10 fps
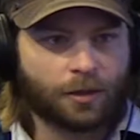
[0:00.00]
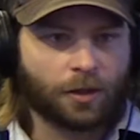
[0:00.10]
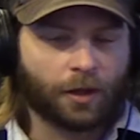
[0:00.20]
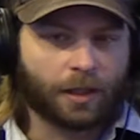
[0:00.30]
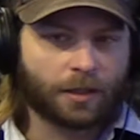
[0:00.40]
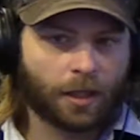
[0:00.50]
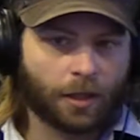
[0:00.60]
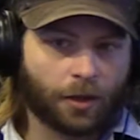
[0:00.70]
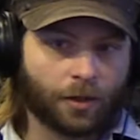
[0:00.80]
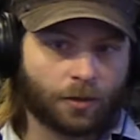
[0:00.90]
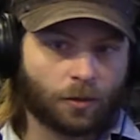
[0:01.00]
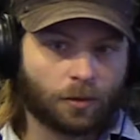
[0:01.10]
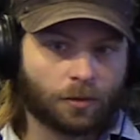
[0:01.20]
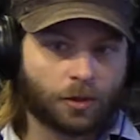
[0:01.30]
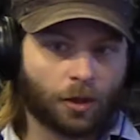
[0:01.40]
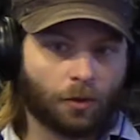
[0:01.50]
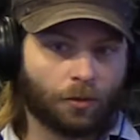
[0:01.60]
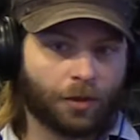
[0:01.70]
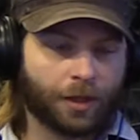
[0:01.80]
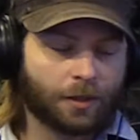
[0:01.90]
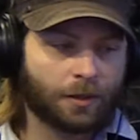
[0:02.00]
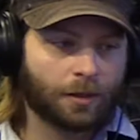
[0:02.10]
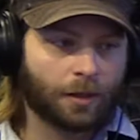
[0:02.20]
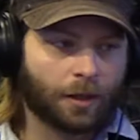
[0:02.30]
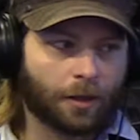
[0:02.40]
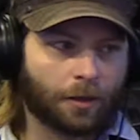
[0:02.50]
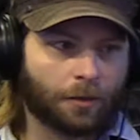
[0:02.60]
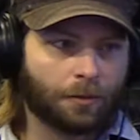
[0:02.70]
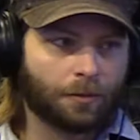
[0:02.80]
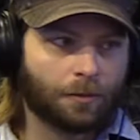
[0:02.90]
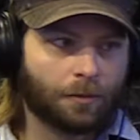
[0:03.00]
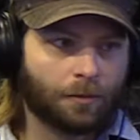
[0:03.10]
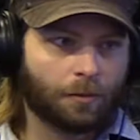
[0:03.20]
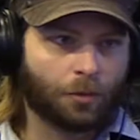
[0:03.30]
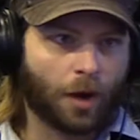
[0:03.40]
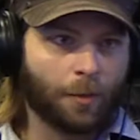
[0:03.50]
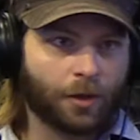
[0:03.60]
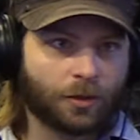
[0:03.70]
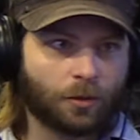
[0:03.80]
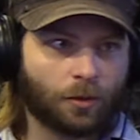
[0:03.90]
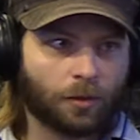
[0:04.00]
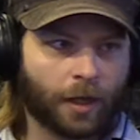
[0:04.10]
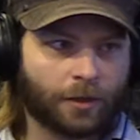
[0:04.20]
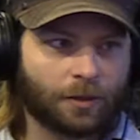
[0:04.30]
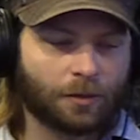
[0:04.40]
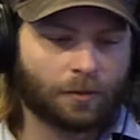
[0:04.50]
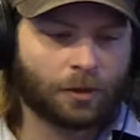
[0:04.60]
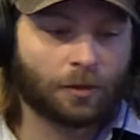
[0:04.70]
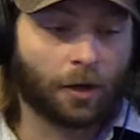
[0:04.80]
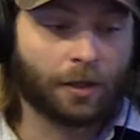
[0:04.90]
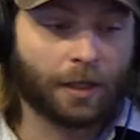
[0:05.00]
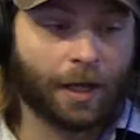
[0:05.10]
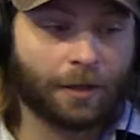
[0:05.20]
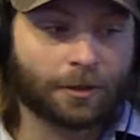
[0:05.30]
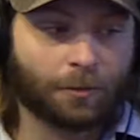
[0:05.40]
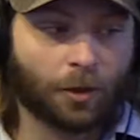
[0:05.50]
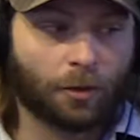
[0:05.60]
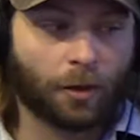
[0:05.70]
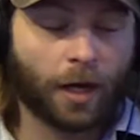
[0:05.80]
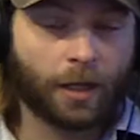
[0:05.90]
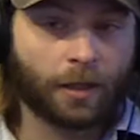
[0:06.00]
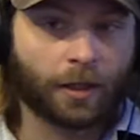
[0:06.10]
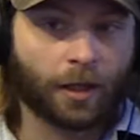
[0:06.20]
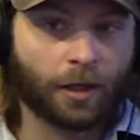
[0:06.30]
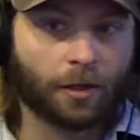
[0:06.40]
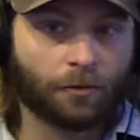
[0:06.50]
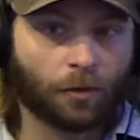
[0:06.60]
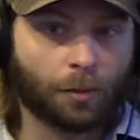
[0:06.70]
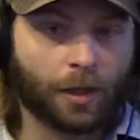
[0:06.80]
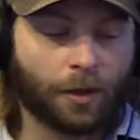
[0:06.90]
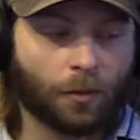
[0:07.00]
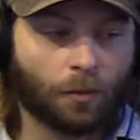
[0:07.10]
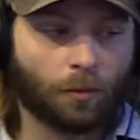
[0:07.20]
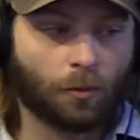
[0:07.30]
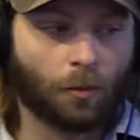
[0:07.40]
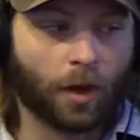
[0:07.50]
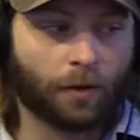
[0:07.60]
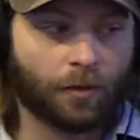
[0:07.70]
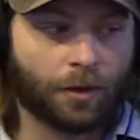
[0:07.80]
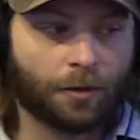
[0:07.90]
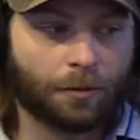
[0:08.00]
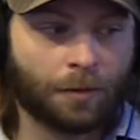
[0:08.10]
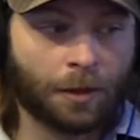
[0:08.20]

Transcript: starting a secondary school. So this primary school has started to gain some notoriety in Kenya for being one of the